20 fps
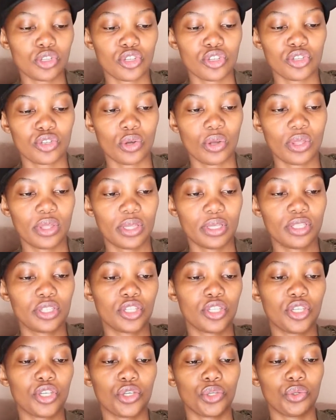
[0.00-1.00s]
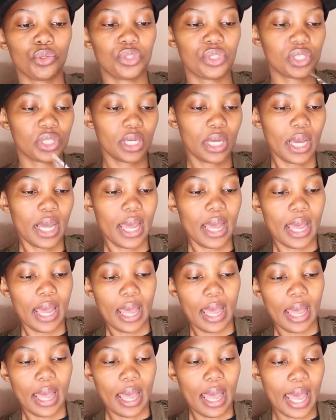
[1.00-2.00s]
saw this cute
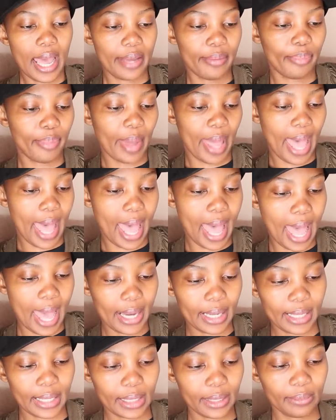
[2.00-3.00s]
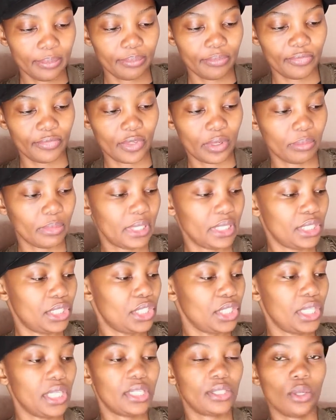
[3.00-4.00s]
handbag from
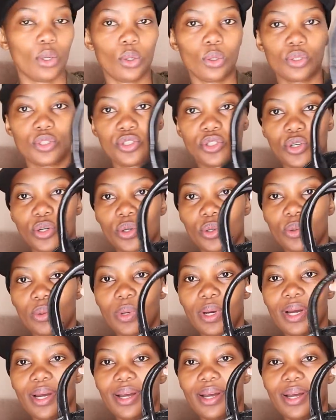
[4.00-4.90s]
Legit also.